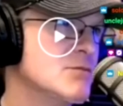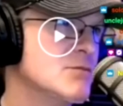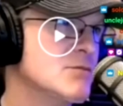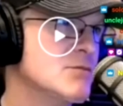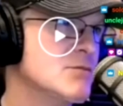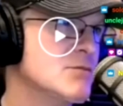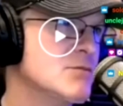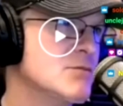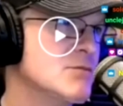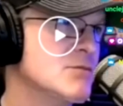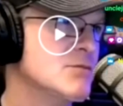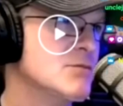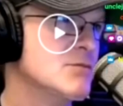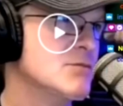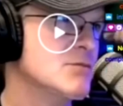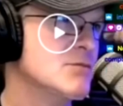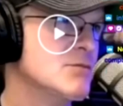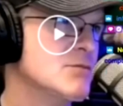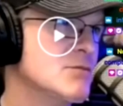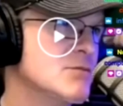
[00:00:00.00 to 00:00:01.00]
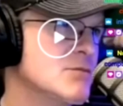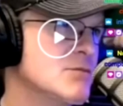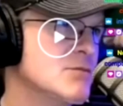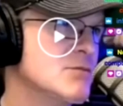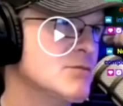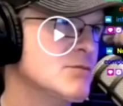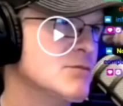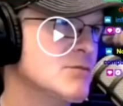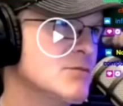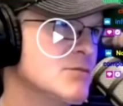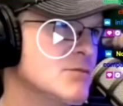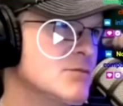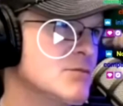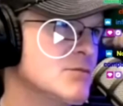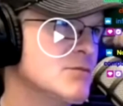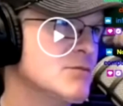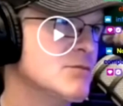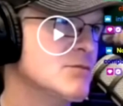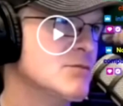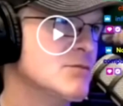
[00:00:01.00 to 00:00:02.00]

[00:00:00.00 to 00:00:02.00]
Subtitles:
Nothing is said.